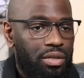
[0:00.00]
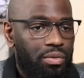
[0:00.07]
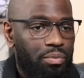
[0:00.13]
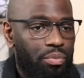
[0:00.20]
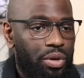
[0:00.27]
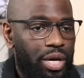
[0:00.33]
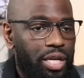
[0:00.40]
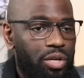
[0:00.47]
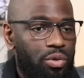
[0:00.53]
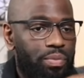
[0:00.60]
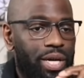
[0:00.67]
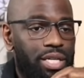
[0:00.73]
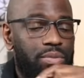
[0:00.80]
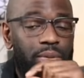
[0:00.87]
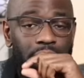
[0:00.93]
Brand new
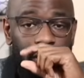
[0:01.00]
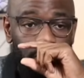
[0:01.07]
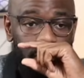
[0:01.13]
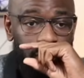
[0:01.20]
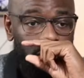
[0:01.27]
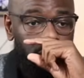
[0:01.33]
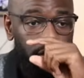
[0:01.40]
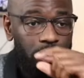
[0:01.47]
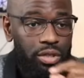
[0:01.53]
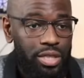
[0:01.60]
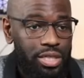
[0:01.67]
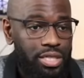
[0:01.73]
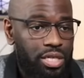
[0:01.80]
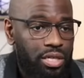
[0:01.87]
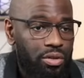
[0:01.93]
bass player, what's going on? Good
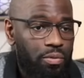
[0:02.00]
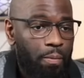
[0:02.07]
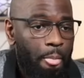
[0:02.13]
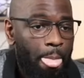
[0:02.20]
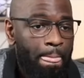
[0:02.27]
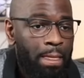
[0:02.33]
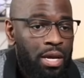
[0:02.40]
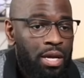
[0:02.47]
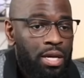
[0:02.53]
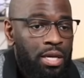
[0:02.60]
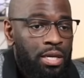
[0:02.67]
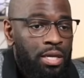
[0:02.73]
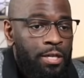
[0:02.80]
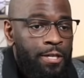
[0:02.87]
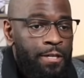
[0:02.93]
to see you.
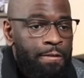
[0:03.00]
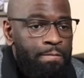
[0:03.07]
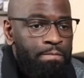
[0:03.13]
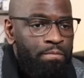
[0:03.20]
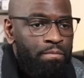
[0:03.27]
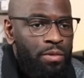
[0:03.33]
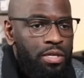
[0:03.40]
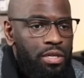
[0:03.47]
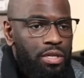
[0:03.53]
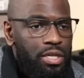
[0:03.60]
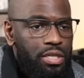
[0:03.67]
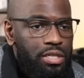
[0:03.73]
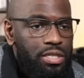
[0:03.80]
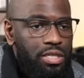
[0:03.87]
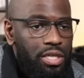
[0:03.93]

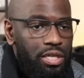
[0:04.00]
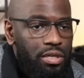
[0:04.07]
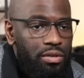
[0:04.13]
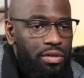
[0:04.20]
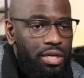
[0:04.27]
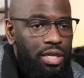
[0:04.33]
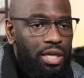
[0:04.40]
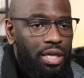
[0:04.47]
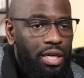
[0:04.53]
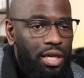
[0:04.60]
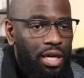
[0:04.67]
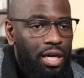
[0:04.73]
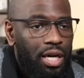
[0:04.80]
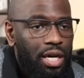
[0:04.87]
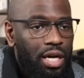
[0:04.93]
Good to see you.
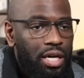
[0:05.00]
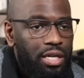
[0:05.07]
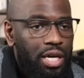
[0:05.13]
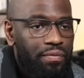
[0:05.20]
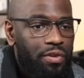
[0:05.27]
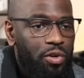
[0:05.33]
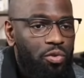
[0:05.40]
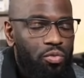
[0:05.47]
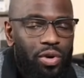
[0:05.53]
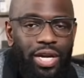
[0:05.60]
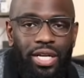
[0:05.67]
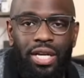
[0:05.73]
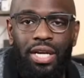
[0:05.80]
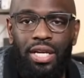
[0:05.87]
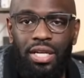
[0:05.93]
You have a
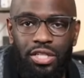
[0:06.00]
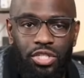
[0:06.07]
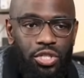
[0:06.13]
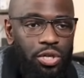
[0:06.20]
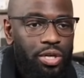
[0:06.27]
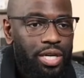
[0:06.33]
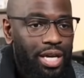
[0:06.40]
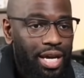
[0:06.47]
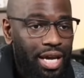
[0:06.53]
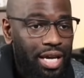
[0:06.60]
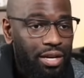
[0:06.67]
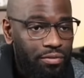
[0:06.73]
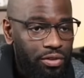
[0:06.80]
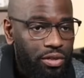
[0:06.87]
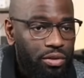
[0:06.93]
great journey ahead
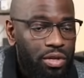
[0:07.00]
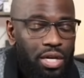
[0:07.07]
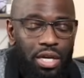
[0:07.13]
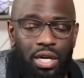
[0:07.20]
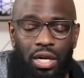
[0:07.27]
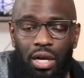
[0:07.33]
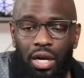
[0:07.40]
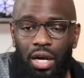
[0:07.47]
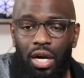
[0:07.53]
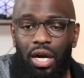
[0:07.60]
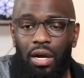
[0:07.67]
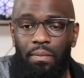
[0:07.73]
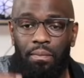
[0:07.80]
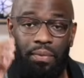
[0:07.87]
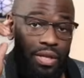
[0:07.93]
of you.
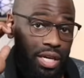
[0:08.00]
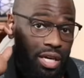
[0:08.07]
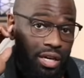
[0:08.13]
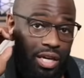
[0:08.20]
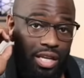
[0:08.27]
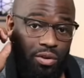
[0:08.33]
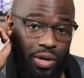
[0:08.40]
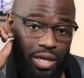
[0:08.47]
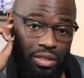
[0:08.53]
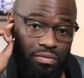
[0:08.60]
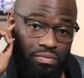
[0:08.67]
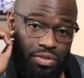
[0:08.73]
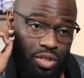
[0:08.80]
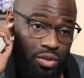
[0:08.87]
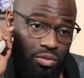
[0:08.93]
But yeah, anyway,
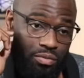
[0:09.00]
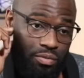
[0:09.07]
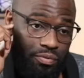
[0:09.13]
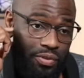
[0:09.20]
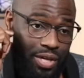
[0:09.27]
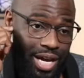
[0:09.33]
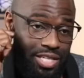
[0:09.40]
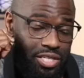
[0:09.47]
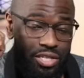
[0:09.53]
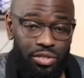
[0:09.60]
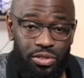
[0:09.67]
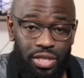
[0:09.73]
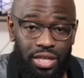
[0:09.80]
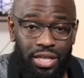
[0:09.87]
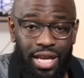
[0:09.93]
so if you guys are
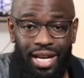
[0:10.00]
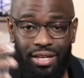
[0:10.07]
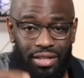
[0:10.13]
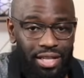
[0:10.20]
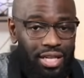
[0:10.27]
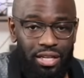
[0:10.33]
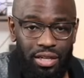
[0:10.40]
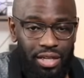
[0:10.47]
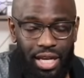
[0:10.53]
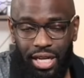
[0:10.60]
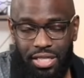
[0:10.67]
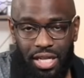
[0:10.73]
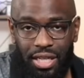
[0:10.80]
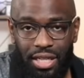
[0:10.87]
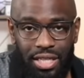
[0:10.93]
interested in that, link, like I
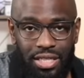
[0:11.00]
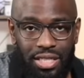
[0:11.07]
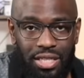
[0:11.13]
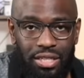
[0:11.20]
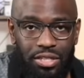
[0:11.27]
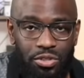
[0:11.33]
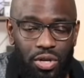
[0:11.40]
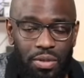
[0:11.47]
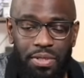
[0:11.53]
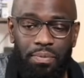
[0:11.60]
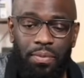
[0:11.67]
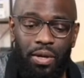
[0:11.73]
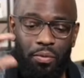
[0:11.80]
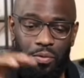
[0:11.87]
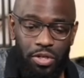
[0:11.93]
said, link is in the description.
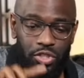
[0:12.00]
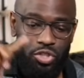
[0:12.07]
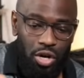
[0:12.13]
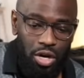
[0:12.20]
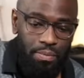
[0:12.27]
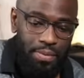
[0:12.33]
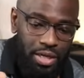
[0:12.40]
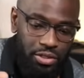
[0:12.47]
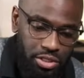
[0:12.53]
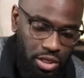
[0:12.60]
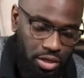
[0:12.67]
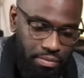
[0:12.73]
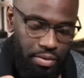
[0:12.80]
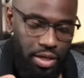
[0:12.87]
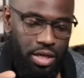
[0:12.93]
But I want to talk about
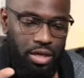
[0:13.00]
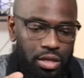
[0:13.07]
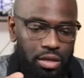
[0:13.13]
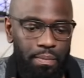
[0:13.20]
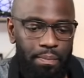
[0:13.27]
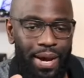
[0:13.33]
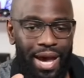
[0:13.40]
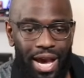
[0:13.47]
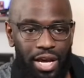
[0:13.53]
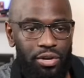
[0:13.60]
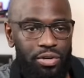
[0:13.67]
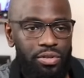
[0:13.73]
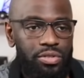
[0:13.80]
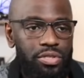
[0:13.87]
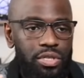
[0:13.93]
some
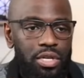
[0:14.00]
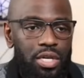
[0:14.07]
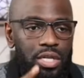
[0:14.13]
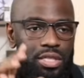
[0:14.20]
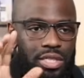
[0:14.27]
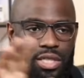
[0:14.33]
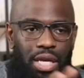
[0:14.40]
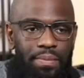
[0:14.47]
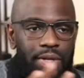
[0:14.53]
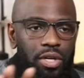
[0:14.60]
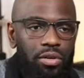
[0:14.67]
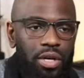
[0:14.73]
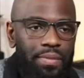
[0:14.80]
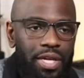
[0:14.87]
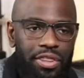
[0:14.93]
patterns. Just let me know.
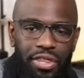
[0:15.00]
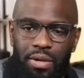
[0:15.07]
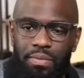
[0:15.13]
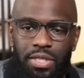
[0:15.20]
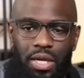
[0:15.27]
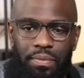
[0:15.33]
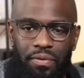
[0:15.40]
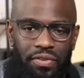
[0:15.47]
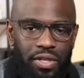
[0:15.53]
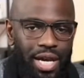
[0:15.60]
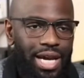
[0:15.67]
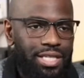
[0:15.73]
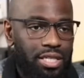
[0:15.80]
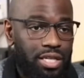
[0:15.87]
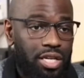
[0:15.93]
Give me a thumbs up if you
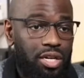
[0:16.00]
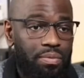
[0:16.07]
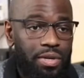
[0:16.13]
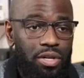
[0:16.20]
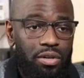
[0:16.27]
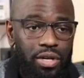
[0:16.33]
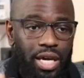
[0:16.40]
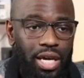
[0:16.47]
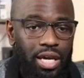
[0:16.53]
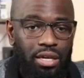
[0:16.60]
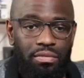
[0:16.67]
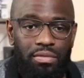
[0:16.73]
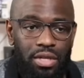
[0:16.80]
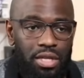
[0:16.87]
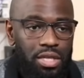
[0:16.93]
guys can hear me okay,
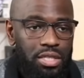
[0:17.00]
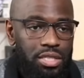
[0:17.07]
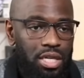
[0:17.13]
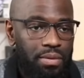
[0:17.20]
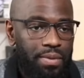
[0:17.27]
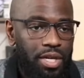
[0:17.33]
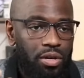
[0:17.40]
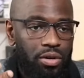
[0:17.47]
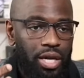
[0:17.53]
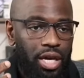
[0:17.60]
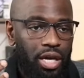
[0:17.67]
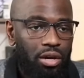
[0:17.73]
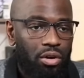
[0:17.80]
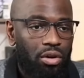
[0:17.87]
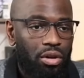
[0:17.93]
see me
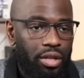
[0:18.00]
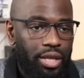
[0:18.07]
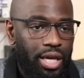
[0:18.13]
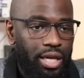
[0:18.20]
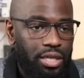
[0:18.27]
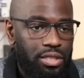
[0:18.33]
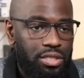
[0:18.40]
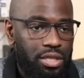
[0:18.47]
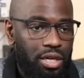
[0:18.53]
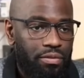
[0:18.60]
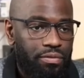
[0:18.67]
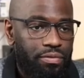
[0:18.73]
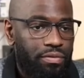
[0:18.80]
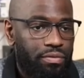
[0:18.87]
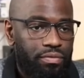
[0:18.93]
okay, all of that good
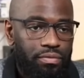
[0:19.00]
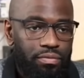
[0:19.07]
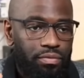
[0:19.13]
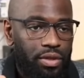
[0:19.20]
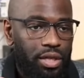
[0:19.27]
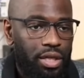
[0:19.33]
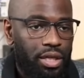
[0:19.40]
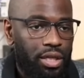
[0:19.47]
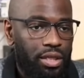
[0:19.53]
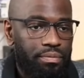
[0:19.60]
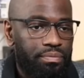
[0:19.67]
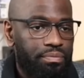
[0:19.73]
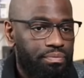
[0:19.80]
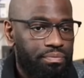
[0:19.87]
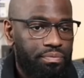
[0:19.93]
stuff.
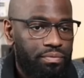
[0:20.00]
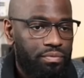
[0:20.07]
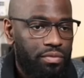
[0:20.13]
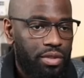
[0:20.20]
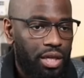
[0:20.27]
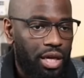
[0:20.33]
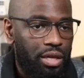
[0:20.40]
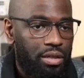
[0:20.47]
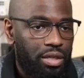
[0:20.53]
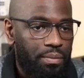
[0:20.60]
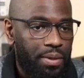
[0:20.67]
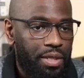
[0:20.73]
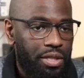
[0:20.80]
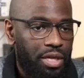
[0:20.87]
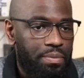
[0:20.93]
Yeah, give
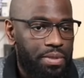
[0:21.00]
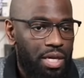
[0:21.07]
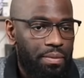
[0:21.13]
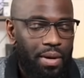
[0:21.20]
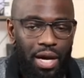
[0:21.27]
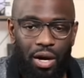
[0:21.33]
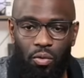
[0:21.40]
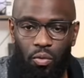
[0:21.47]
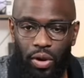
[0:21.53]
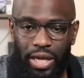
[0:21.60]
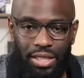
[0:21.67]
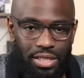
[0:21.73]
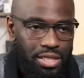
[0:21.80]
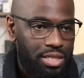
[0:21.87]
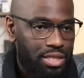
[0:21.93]
me a thumbs up. I'll
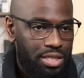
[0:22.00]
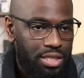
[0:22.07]
wait.